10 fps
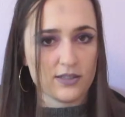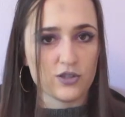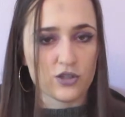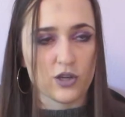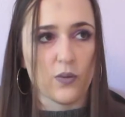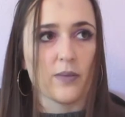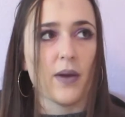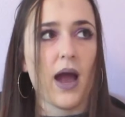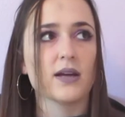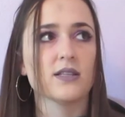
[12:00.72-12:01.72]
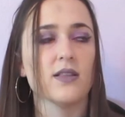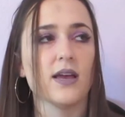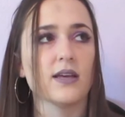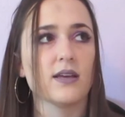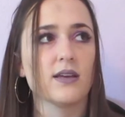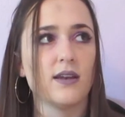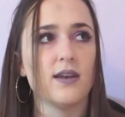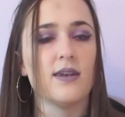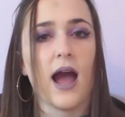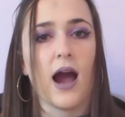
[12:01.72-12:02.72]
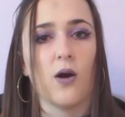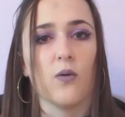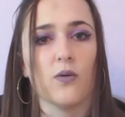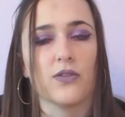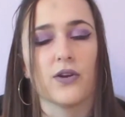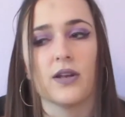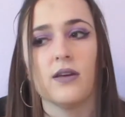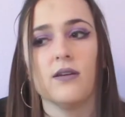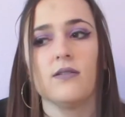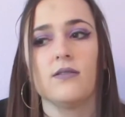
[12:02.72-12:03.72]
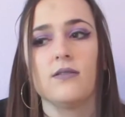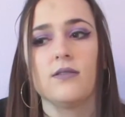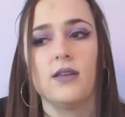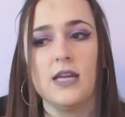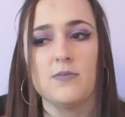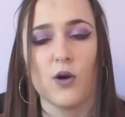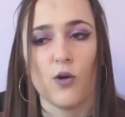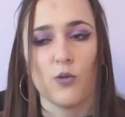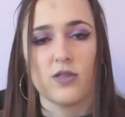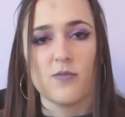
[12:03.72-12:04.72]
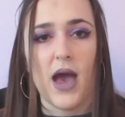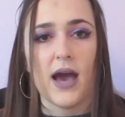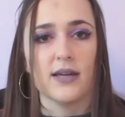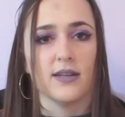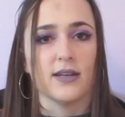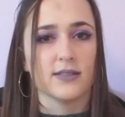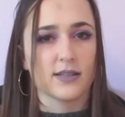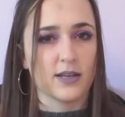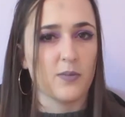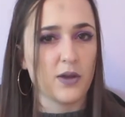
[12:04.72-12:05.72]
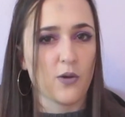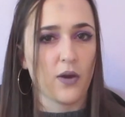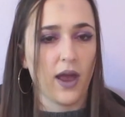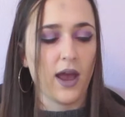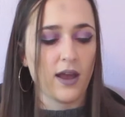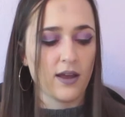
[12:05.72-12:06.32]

just going back to like now they're gonna keep going with the band and it's gonna be okay.